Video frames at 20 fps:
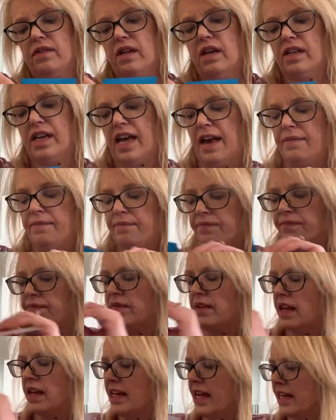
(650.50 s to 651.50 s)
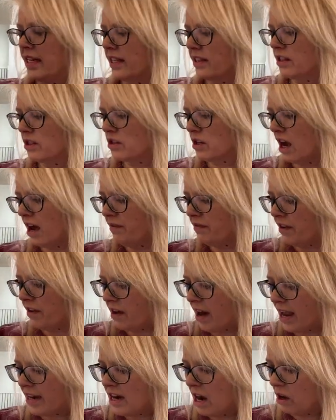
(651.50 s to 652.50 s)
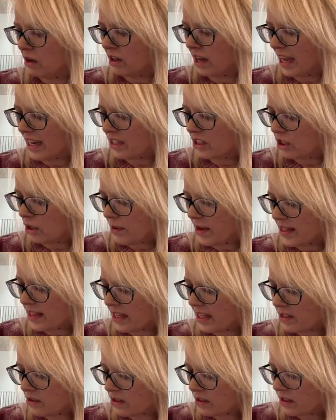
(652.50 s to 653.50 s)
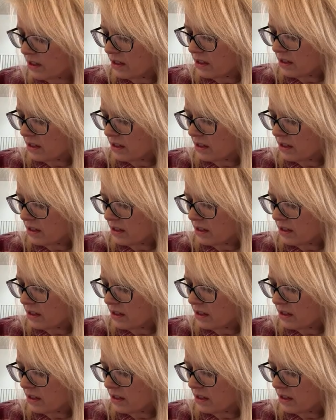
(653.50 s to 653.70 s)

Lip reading: okay, I gotta get this off there. I don't like doing this.